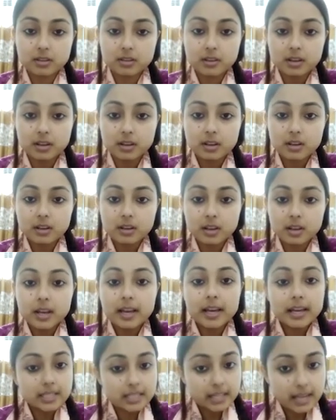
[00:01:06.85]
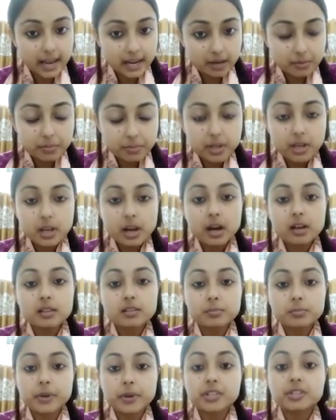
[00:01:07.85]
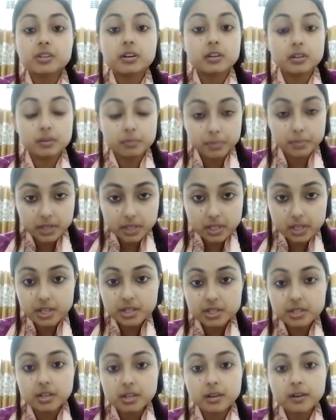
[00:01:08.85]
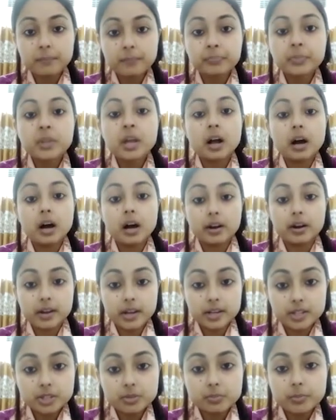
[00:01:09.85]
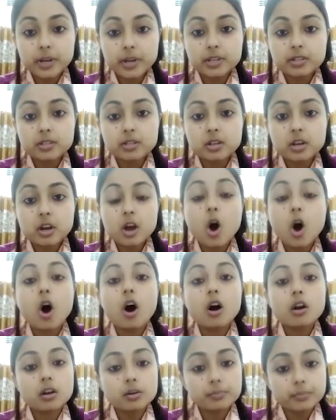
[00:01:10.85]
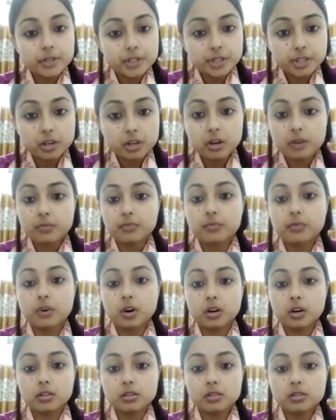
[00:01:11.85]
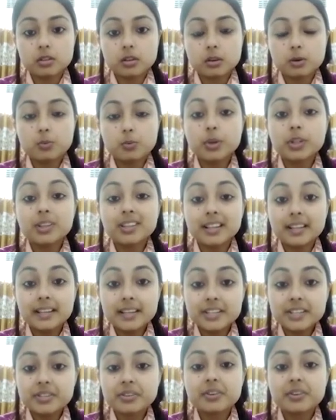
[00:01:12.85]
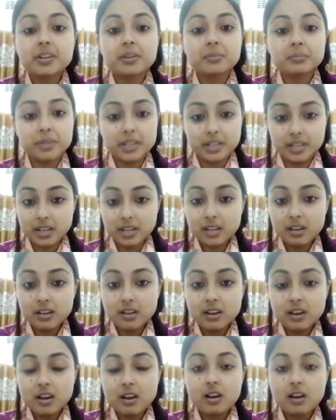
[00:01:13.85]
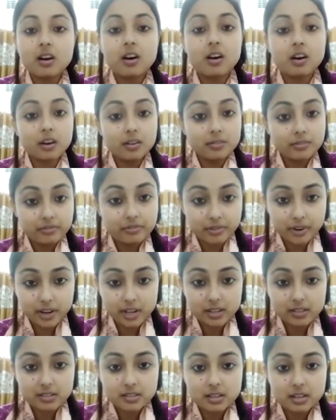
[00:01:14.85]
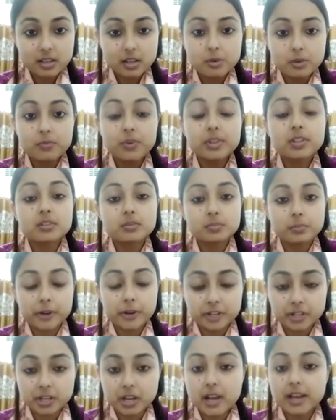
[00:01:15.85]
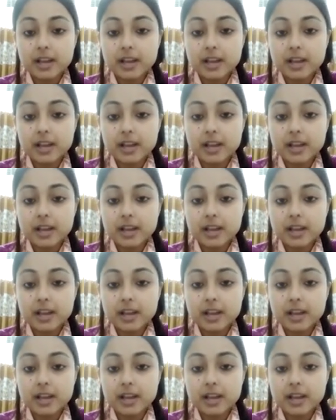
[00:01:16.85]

It can be a special repetition, arrangement, or omission of words with literal meaning or phrase with specialized meaning.